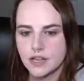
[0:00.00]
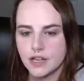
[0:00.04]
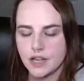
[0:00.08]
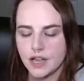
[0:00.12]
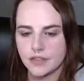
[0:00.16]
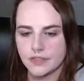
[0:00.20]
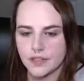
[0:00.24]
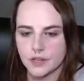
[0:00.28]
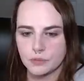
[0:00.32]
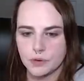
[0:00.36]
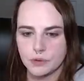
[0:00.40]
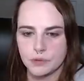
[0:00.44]

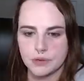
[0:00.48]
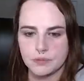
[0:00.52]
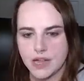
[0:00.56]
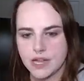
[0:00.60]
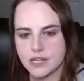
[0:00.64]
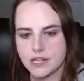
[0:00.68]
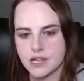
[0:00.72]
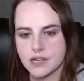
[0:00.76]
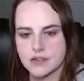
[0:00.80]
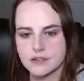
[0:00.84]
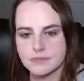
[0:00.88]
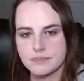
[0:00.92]
and then we would
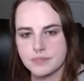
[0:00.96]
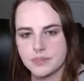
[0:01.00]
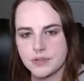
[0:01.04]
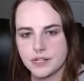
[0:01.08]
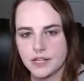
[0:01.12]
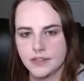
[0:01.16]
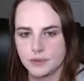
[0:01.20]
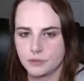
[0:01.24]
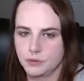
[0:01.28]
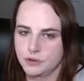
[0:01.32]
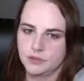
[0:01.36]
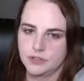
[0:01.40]
make up
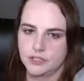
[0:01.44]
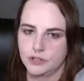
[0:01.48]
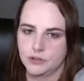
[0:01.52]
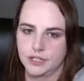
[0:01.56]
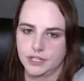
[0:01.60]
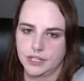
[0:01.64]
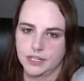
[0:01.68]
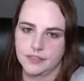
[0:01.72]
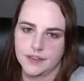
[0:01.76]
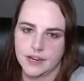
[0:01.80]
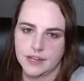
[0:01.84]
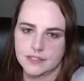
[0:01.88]
and then we would do it
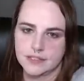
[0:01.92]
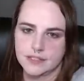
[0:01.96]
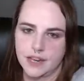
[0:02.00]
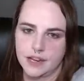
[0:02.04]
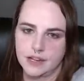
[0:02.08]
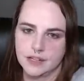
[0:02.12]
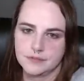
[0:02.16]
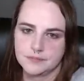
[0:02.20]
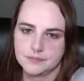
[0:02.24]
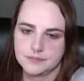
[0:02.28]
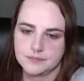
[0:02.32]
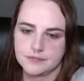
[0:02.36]
again the next day
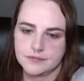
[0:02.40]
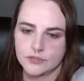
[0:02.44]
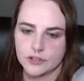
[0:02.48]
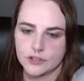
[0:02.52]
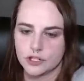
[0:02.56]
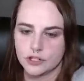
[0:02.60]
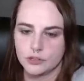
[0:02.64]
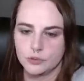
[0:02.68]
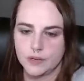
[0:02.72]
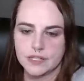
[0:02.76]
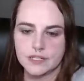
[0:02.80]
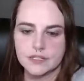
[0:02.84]
for
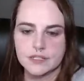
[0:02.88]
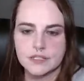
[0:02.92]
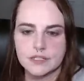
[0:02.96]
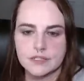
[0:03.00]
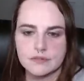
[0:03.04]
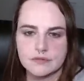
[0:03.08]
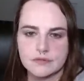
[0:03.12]
two weeks.